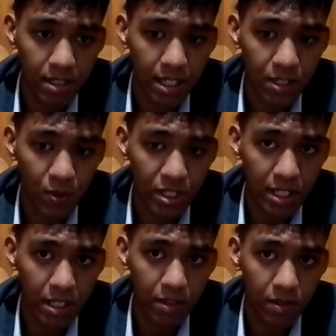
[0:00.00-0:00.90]

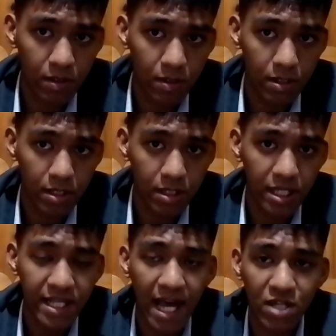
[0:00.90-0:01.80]

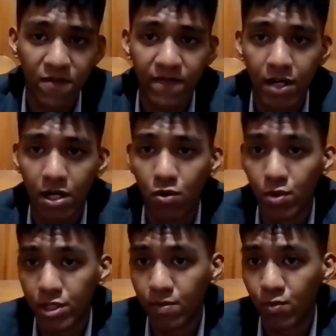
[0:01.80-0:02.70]
this act of
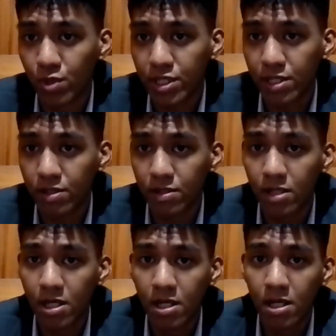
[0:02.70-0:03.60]
heroism was still